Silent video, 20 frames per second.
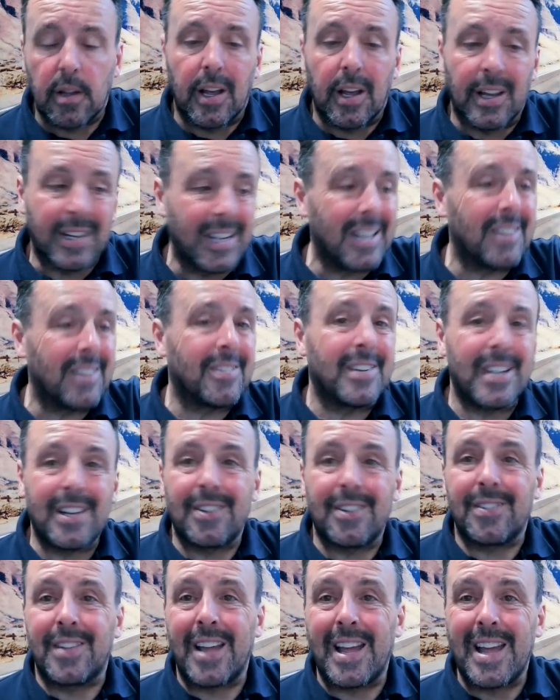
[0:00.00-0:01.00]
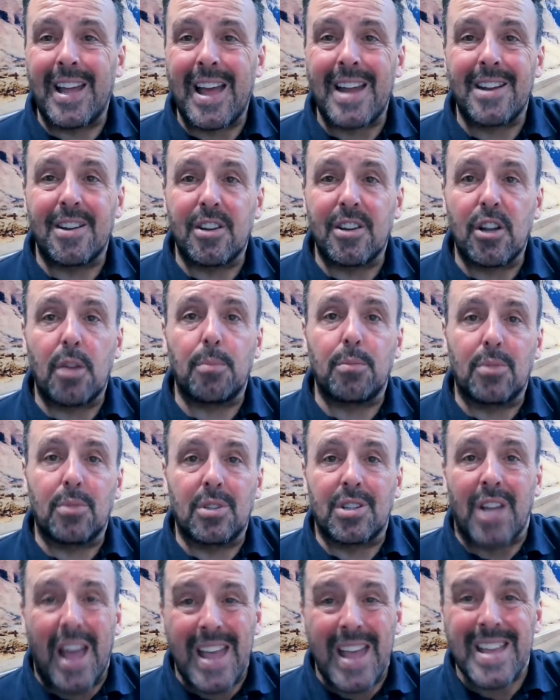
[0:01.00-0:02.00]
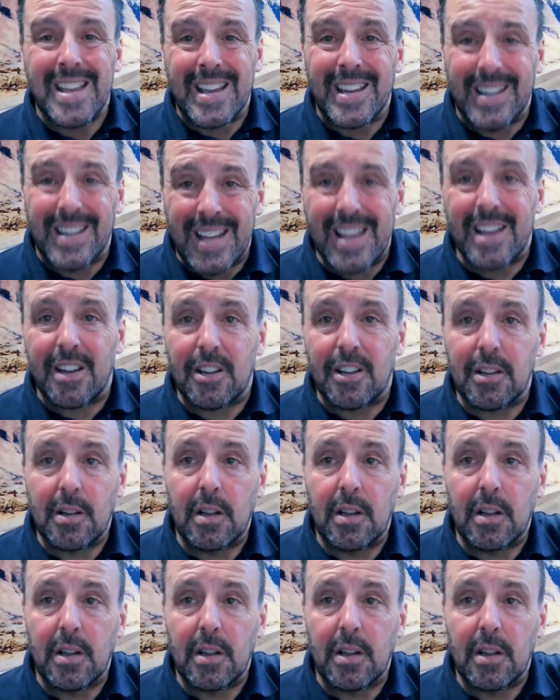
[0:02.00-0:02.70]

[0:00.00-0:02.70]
And even if they end up taking it,